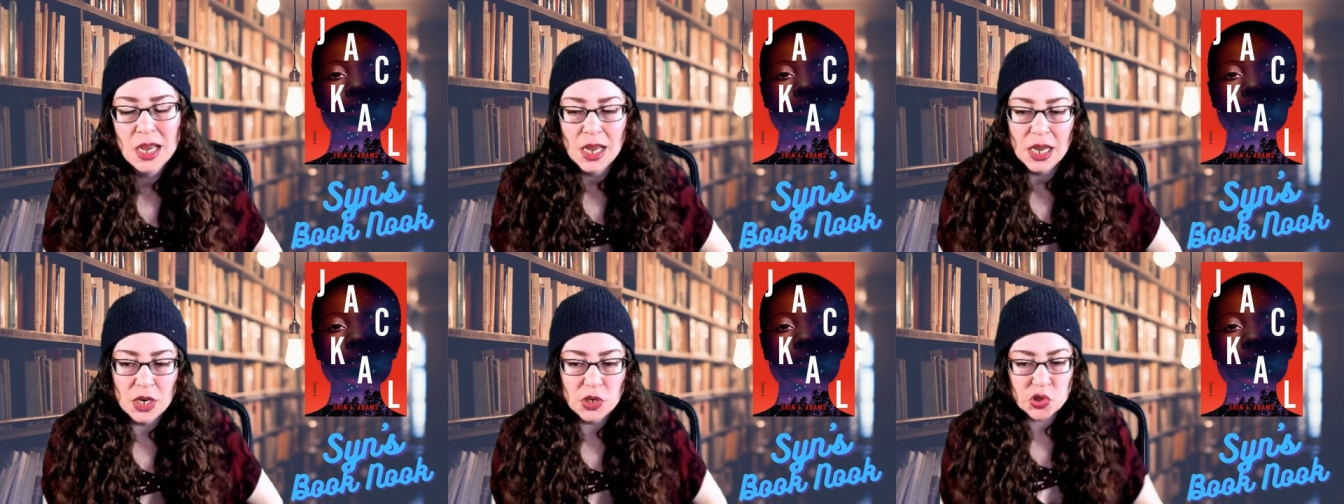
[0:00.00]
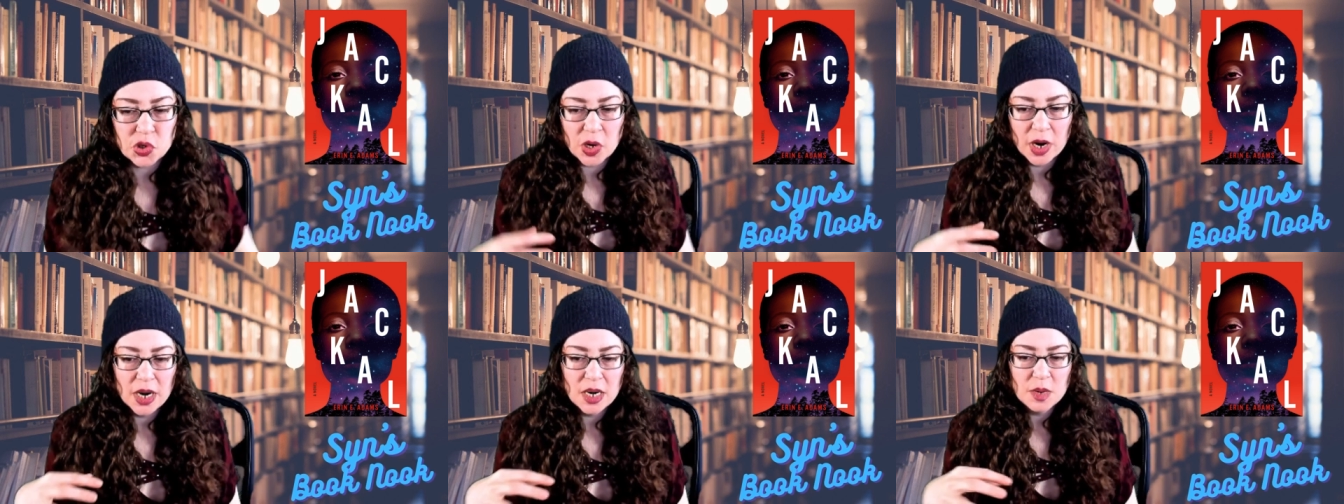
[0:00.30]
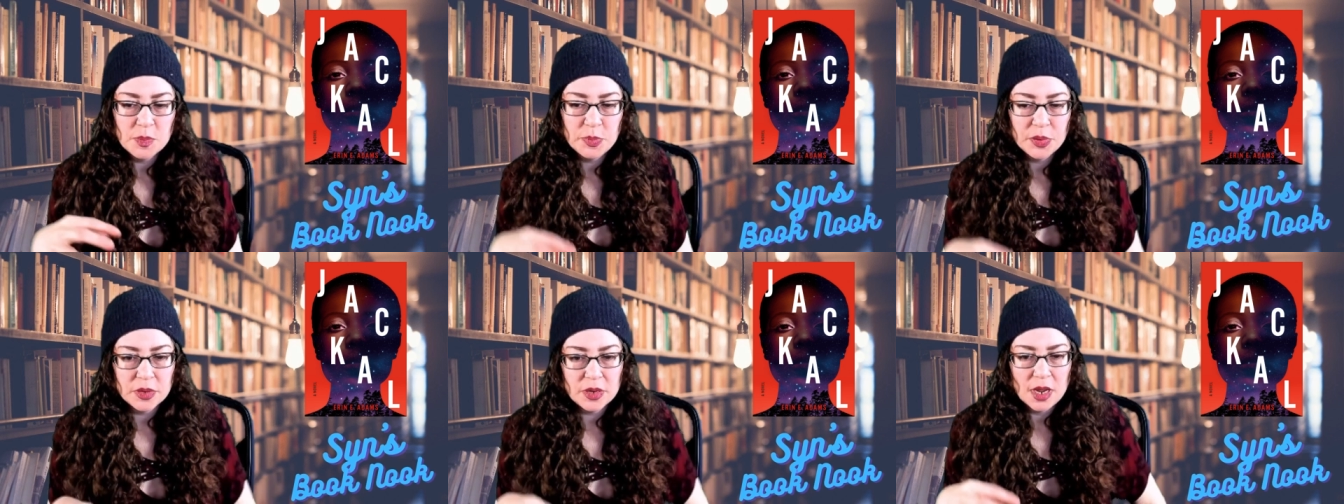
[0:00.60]
And trying
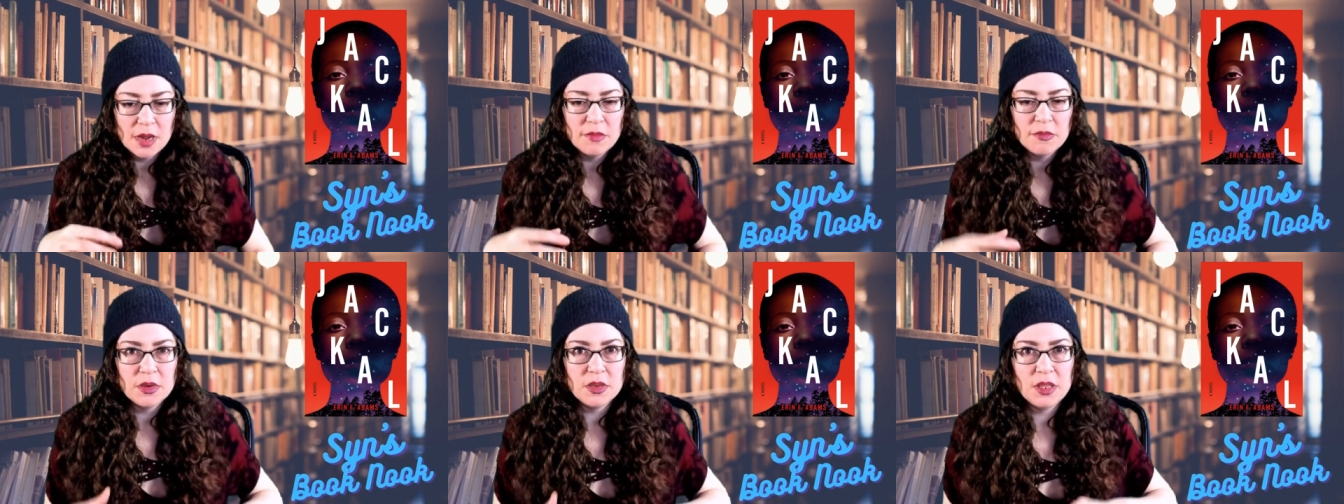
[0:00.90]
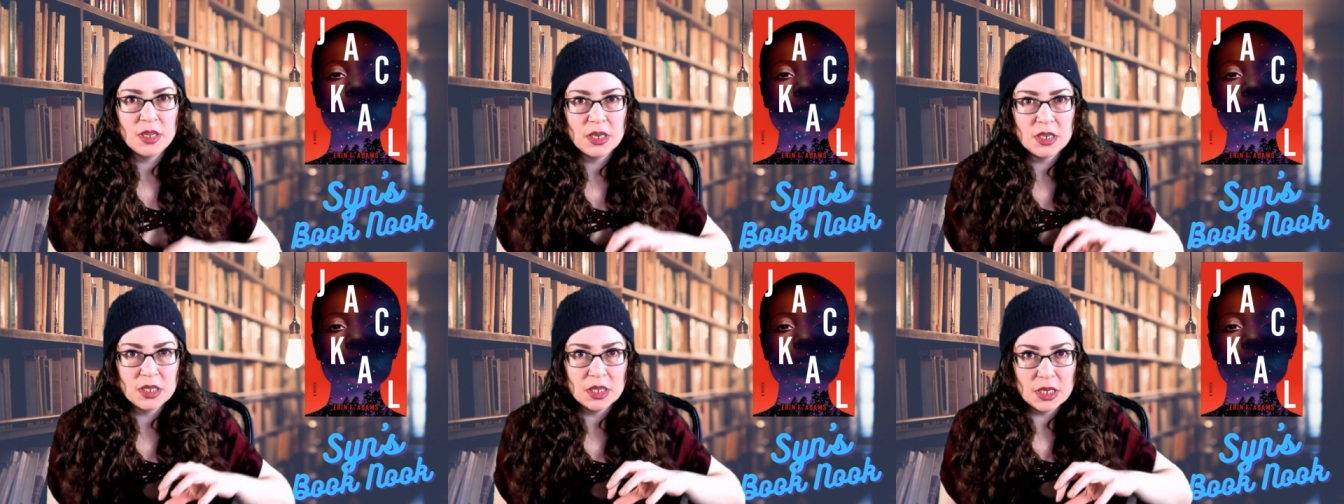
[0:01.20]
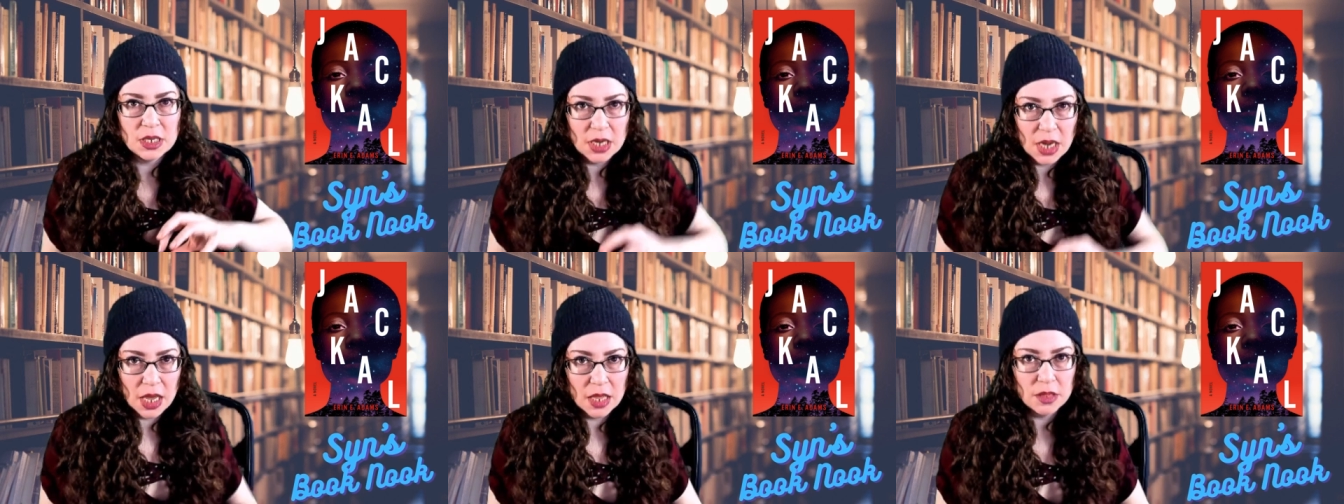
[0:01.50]
to put everything
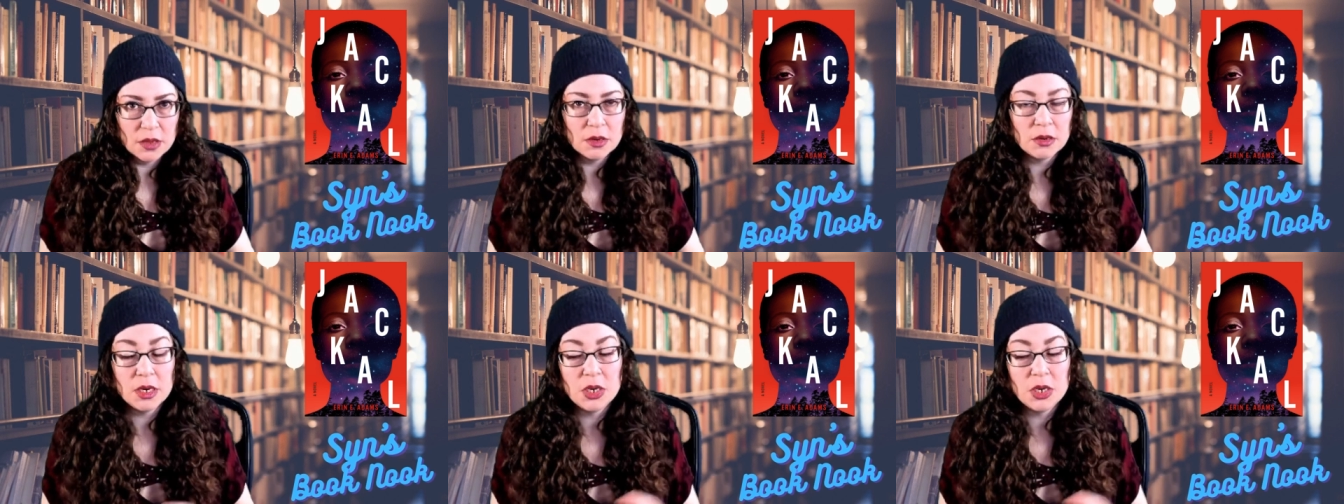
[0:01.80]
together